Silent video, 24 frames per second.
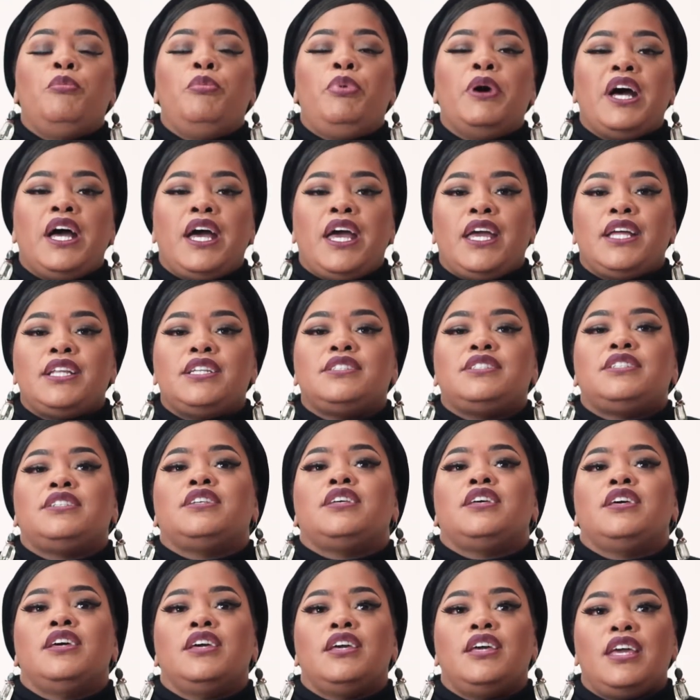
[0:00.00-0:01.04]
But
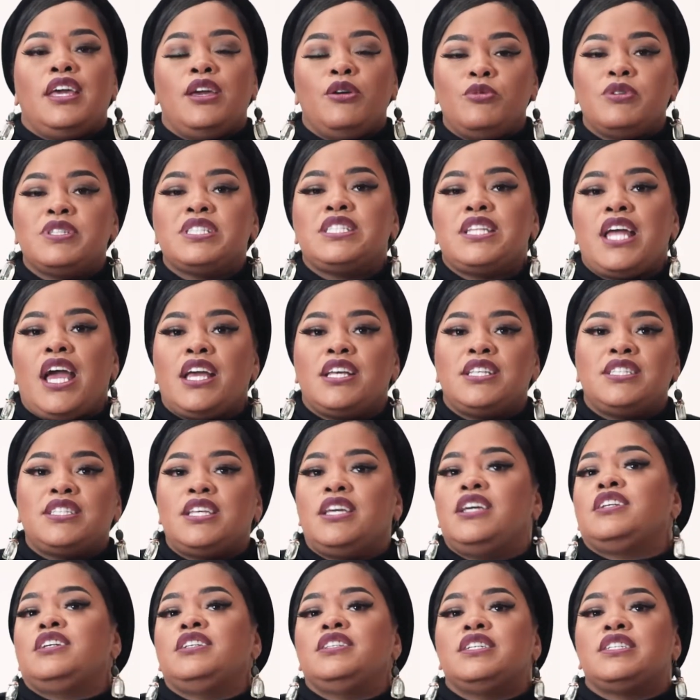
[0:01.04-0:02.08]
it was nice
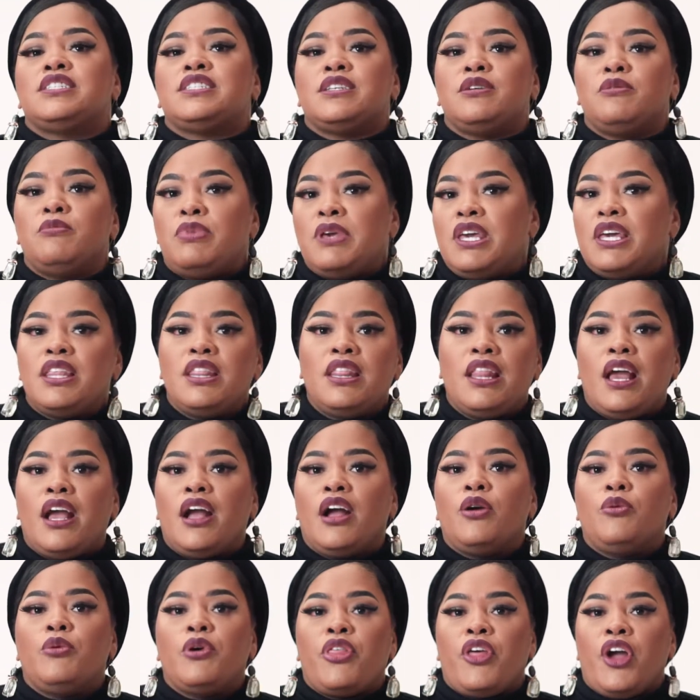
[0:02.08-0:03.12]
seeing Alyssa being
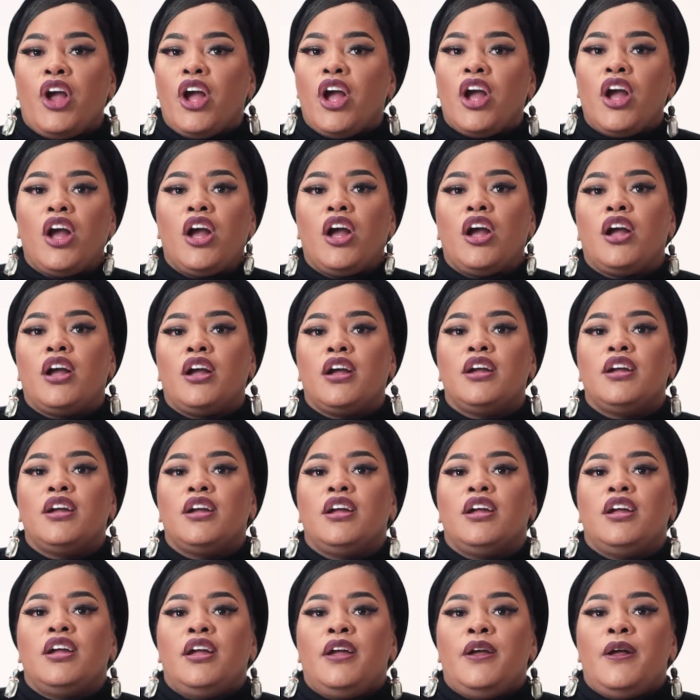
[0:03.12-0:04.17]
there with
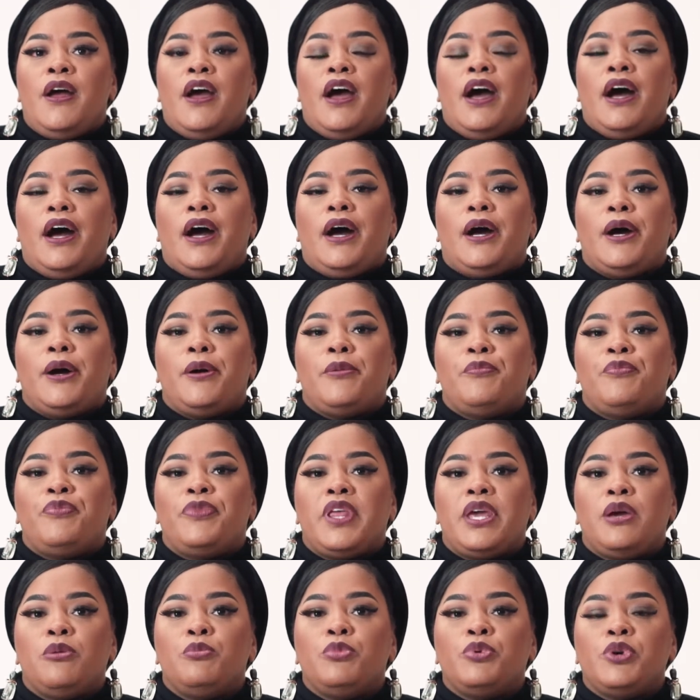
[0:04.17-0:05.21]
her
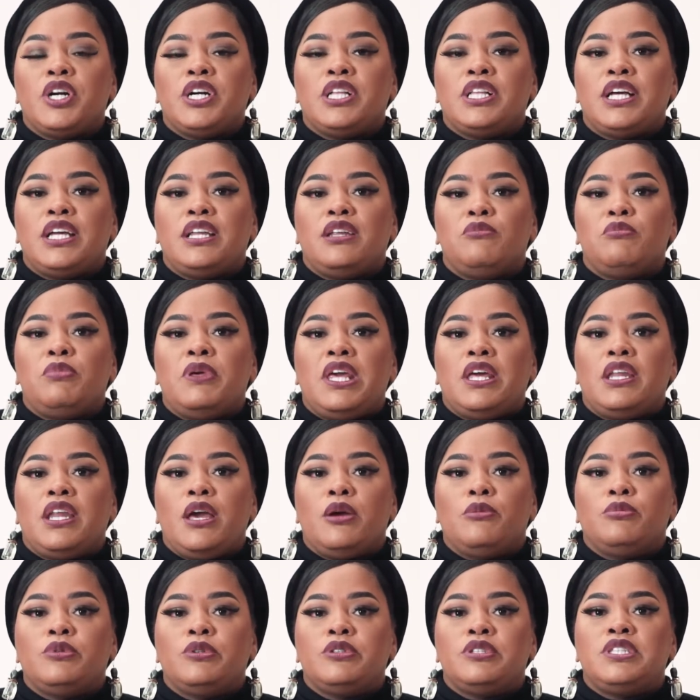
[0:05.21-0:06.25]
um, in Brooklyn and being
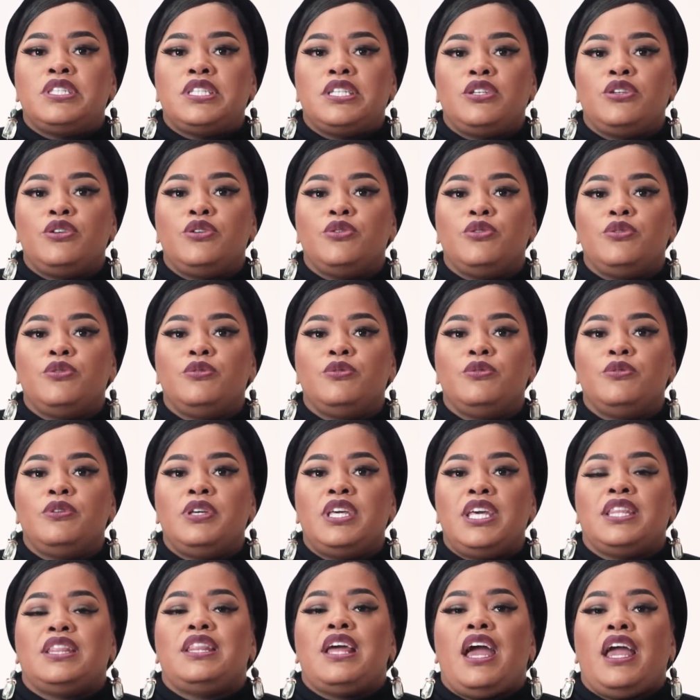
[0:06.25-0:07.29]
able
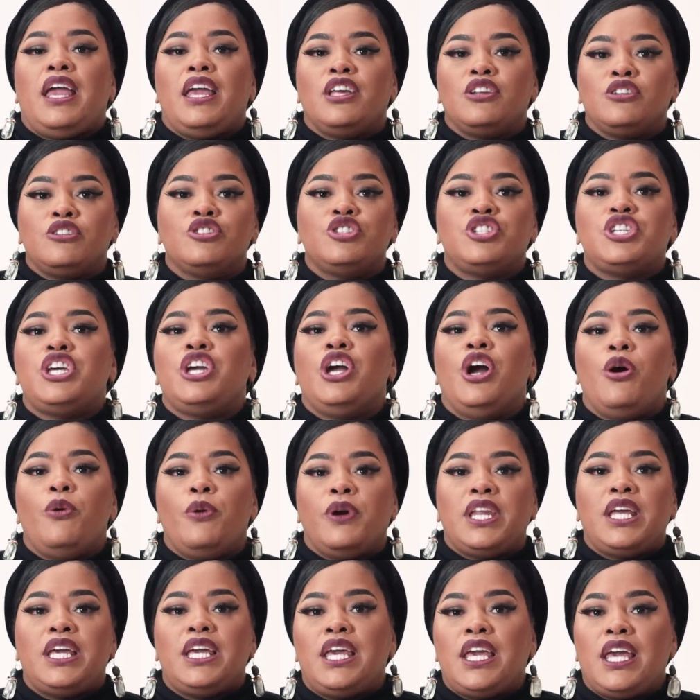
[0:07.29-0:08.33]
to get that energy
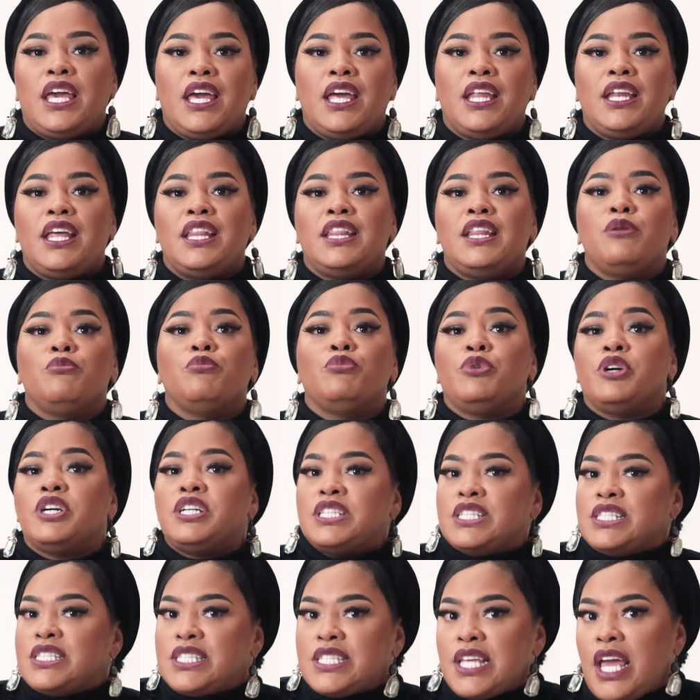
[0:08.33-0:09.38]
going again. And then
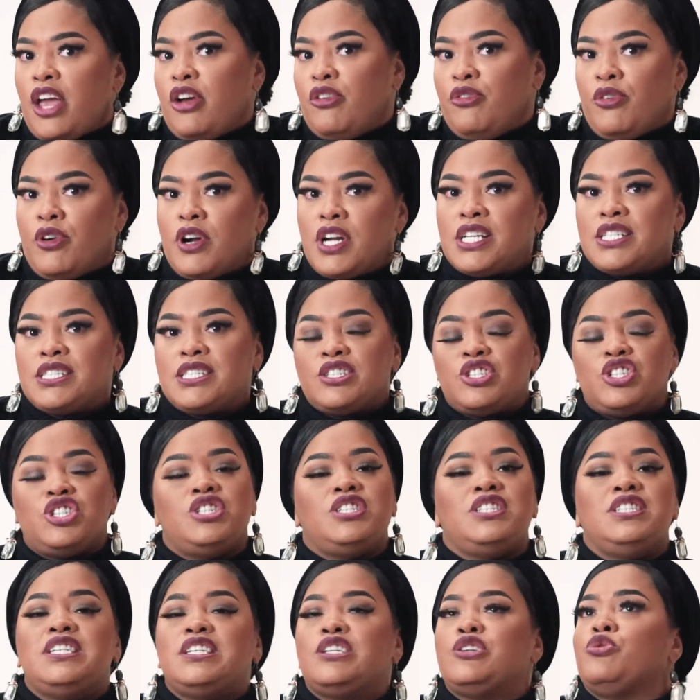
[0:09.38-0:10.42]
Brooklyn sang for us, and
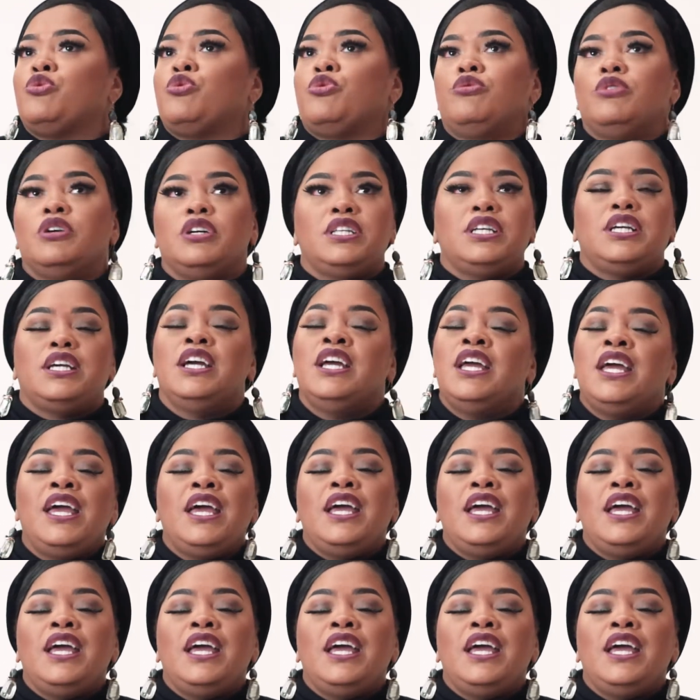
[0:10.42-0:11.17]
she did really.